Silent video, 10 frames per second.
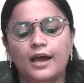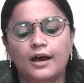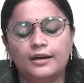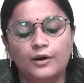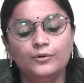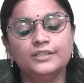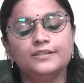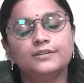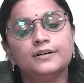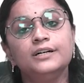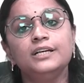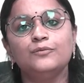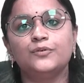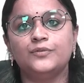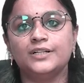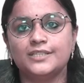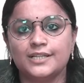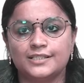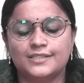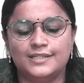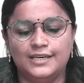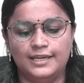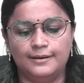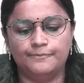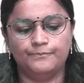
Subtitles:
around 1356 CE.